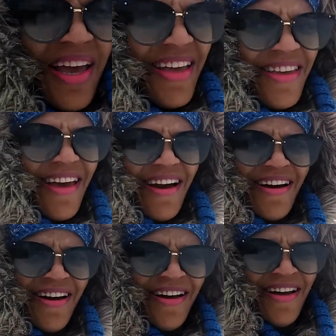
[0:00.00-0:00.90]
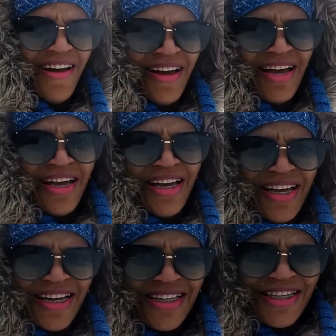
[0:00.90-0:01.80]
And yeah,
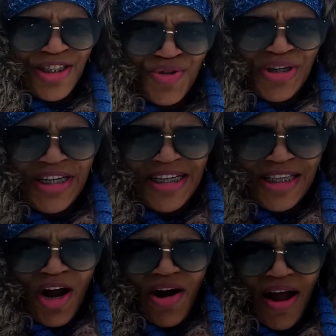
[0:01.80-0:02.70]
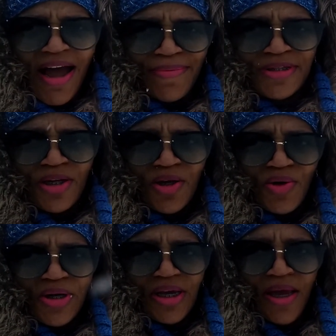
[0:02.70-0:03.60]
the trees are
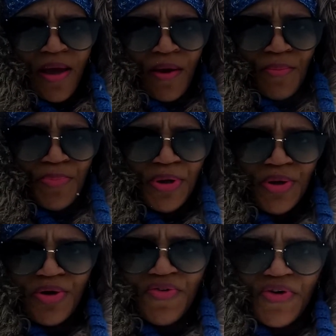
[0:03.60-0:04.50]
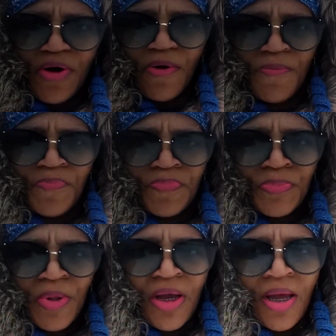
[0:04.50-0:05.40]
absolutely beautiful.
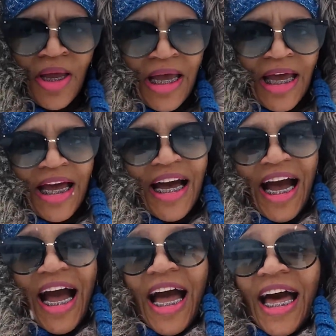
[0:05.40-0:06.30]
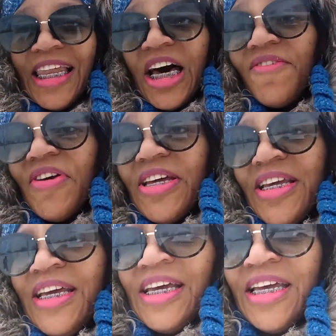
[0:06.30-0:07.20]
I love it.
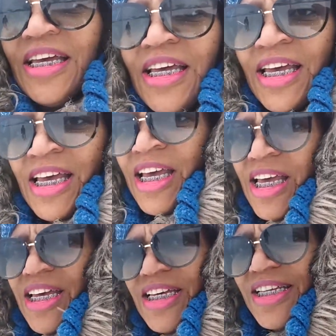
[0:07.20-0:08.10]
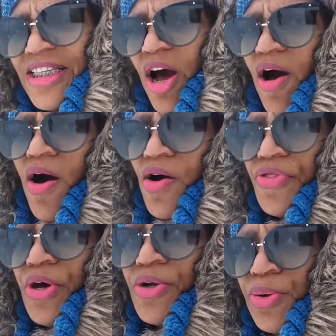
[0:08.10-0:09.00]
It's all
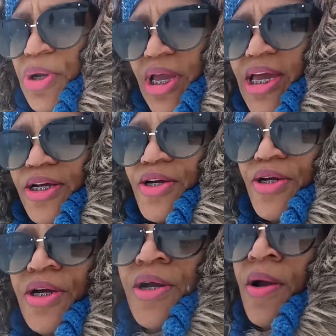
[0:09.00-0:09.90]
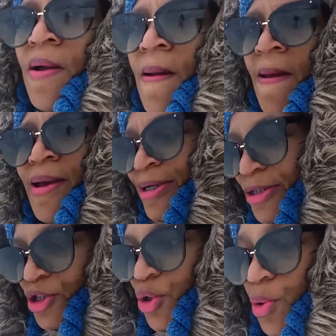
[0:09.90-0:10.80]
the Creator
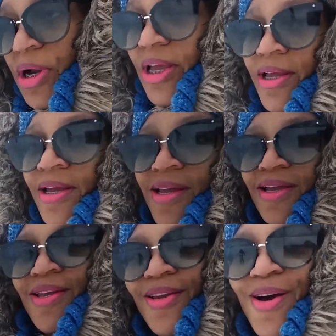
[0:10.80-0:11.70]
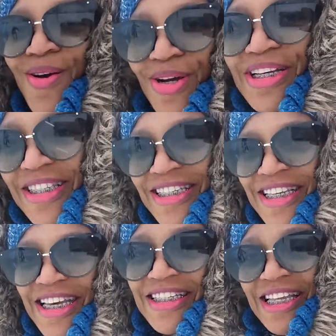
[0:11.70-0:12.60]
doing. You know, it's the
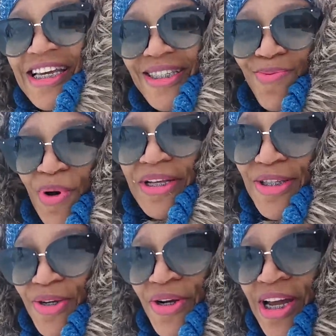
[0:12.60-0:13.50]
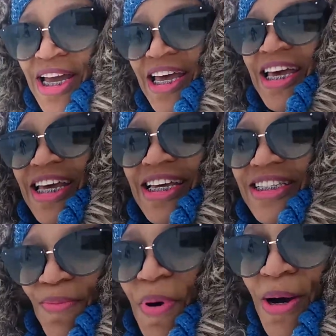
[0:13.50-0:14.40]
season. It's winter. It's
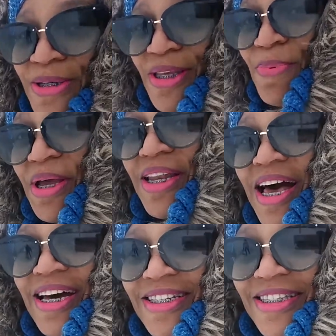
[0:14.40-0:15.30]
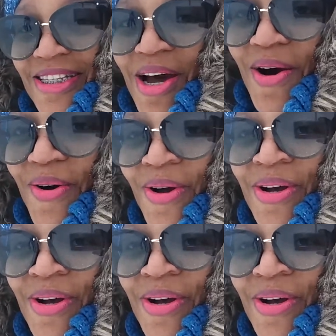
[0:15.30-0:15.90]
supposed to be a lot of snow.